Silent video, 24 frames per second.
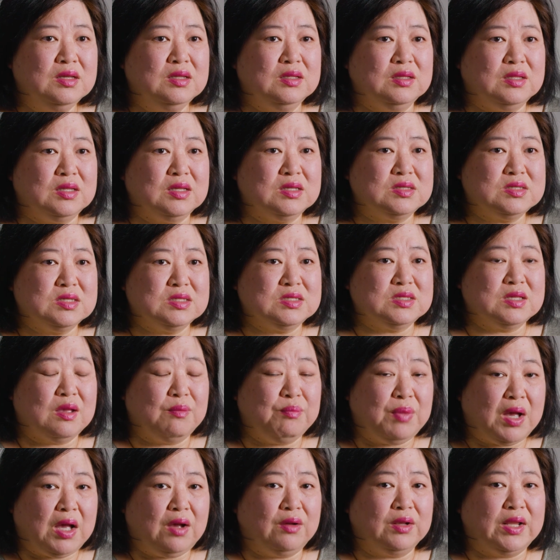This is
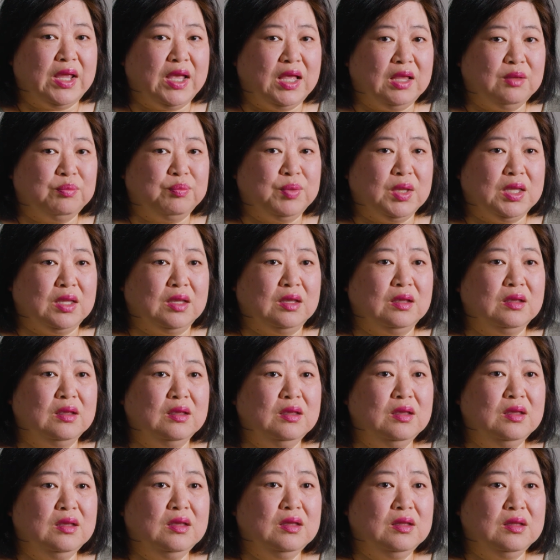about helping
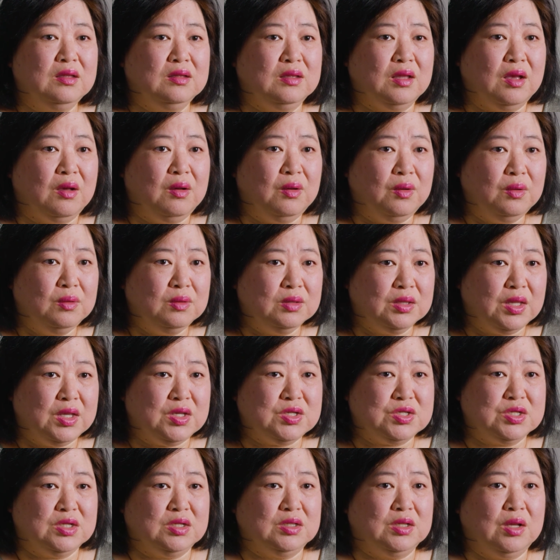the whole
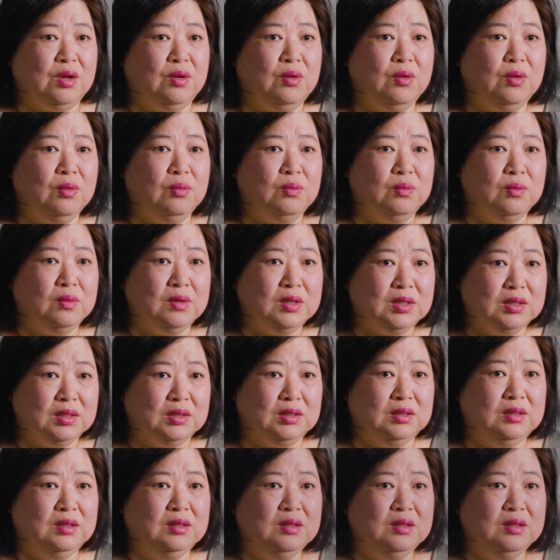nation, the whole world,